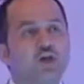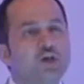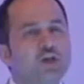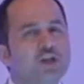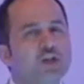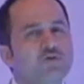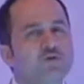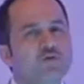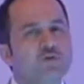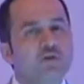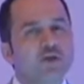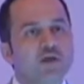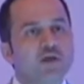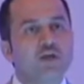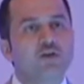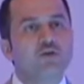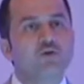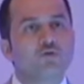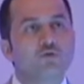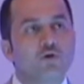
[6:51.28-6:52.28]
you need to
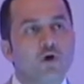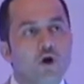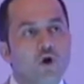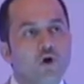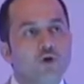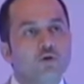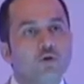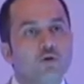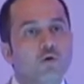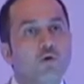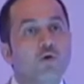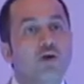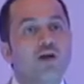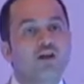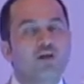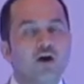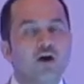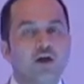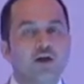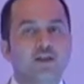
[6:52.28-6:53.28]
create your own local
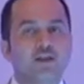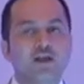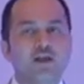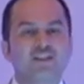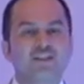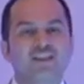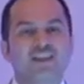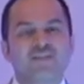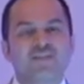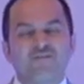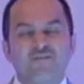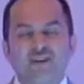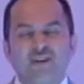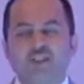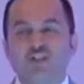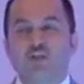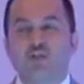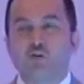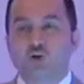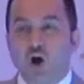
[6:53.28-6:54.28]
guidelines that
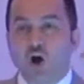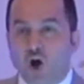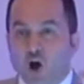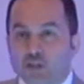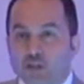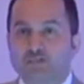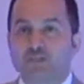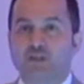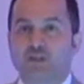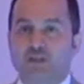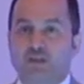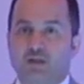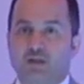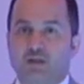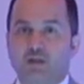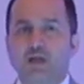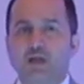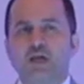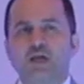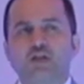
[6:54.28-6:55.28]
fits your hospital.
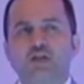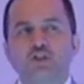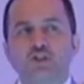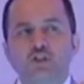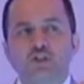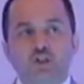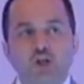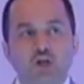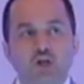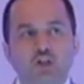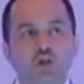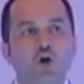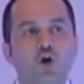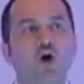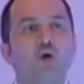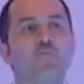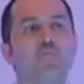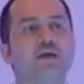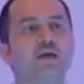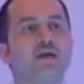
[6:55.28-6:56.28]
Do not
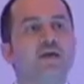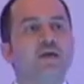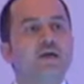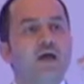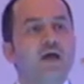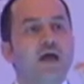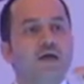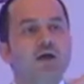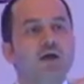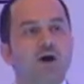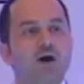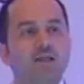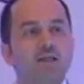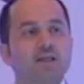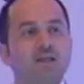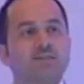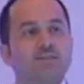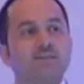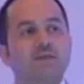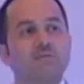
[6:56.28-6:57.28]
copy a
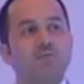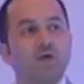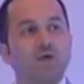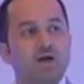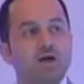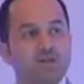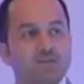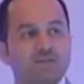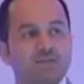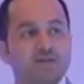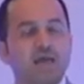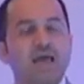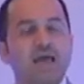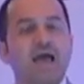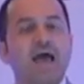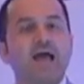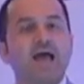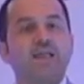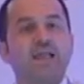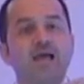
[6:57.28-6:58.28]
guideline somewhere else
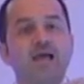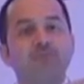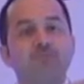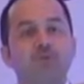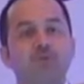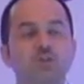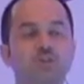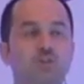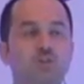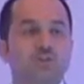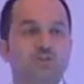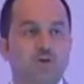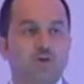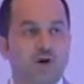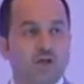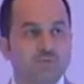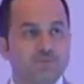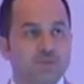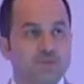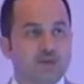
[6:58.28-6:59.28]
and, and push it to your
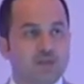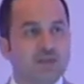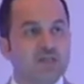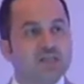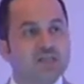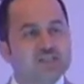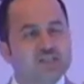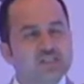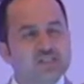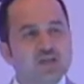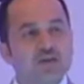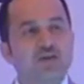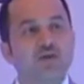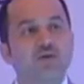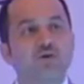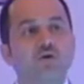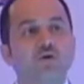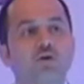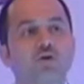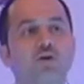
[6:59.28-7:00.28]
hospital. Study
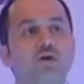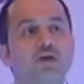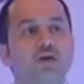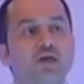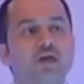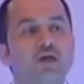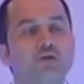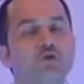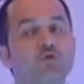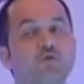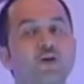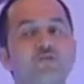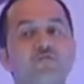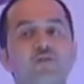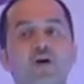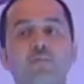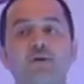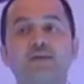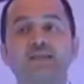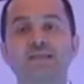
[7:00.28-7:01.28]
your, do the
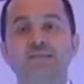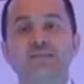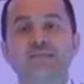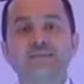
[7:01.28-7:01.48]
environmental